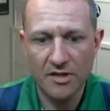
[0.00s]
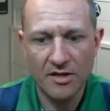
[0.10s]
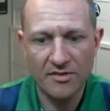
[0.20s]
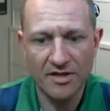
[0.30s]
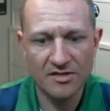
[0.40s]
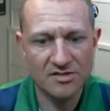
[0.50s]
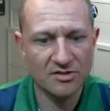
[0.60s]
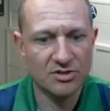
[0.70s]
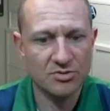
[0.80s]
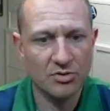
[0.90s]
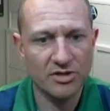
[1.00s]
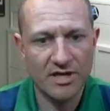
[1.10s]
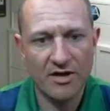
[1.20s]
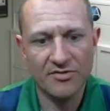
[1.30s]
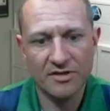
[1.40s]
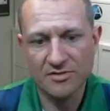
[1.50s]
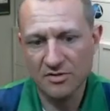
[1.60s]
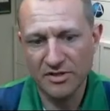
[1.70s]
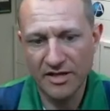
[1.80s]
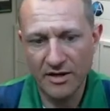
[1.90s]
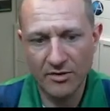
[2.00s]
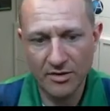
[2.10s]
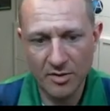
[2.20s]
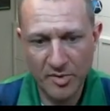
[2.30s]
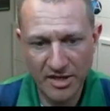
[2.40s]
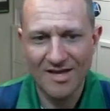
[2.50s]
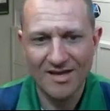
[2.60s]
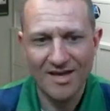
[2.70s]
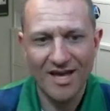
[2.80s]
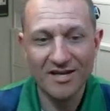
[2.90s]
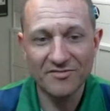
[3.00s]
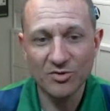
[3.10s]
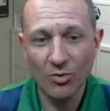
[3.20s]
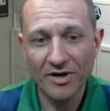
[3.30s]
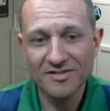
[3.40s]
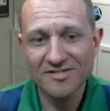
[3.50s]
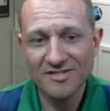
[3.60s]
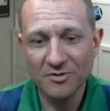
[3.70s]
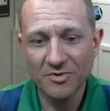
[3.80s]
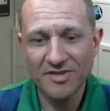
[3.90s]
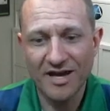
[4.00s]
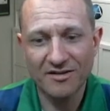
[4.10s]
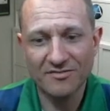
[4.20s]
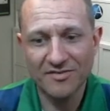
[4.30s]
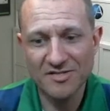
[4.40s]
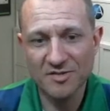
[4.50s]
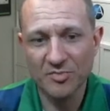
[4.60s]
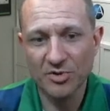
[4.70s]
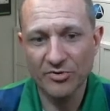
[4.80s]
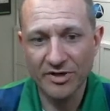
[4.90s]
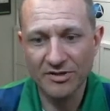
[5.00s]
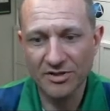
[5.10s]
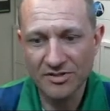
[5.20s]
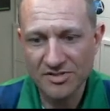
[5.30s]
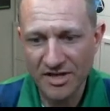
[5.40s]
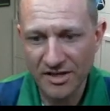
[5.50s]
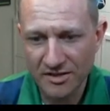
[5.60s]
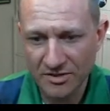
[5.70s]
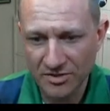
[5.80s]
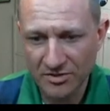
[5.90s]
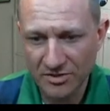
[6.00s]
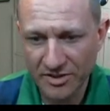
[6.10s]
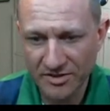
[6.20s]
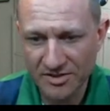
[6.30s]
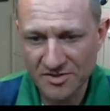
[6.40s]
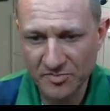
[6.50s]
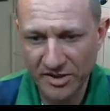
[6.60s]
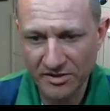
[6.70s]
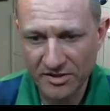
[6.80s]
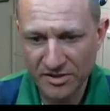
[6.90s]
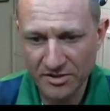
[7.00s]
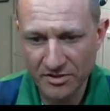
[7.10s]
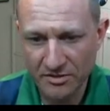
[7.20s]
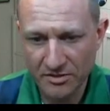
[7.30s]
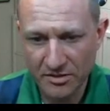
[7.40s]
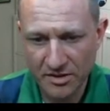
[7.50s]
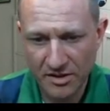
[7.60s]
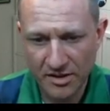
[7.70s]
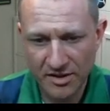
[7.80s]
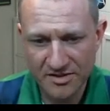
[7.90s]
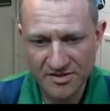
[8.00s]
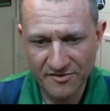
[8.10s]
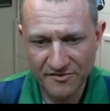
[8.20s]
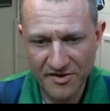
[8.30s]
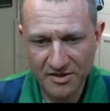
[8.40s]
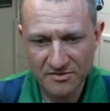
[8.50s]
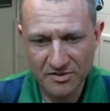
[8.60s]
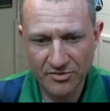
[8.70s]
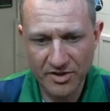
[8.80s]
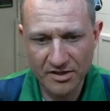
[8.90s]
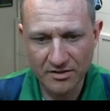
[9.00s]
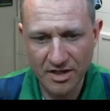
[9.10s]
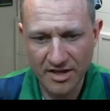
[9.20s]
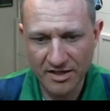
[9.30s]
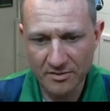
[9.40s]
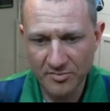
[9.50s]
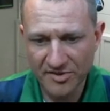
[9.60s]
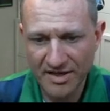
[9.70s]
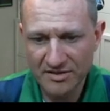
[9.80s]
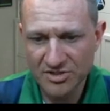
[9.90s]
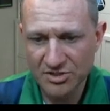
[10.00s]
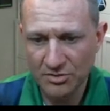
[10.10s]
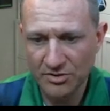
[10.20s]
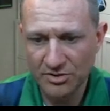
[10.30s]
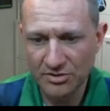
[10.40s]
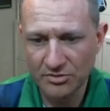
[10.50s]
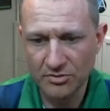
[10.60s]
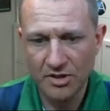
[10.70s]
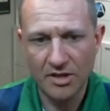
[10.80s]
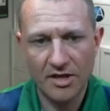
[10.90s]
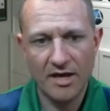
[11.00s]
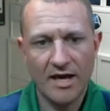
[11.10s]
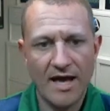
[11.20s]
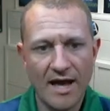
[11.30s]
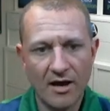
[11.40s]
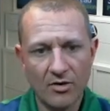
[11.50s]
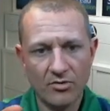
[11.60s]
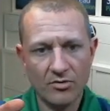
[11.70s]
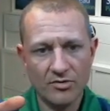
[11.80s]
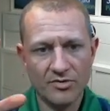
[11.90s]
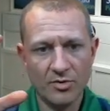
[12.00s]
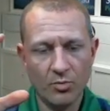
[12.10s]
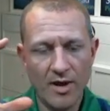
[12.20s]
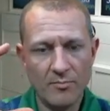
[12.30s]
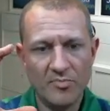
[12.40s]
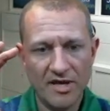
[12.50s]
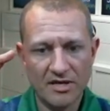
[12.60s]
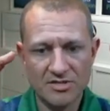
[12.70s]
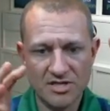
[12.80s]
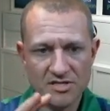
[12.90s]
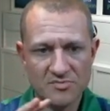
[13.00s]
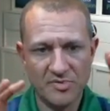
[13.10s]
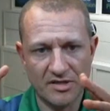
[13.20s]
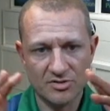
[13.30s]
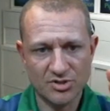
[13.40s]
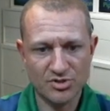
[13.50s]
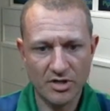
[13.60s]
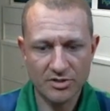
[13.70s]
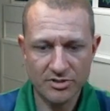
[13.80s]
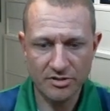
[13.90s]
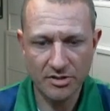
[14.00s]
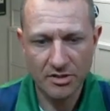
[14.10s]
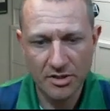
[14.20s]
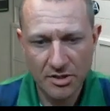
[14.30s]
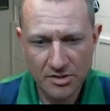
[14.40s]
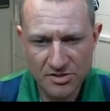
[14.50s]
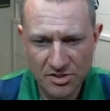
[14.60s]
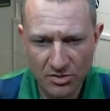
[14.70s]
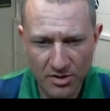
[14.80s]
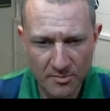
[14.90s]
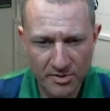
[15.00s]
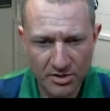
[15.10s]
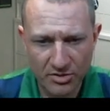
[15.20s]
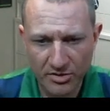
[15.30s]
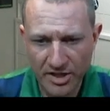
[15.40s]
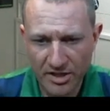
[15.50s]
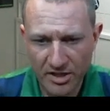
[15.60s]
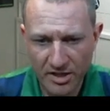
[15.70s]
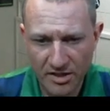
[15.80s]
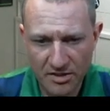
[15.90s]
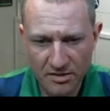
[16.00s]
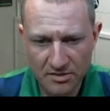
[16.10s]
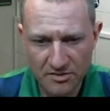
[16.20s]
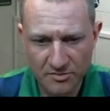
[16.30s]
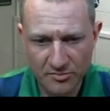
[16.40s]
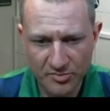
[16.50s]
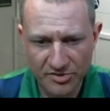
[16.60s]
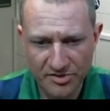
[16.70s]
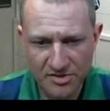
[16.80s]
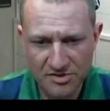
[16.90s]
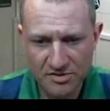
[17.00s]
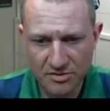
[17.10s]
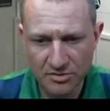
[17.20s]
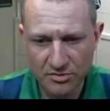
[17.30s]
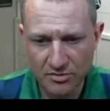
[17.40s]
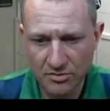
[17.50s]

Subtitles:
that is controlling how things are laid out on the page. And if want to see what that invisible grid looks like, you can click this button here, and it's a faint gray line, but that's showing you how the web page is being structured. So I'm going to go ahead and put this to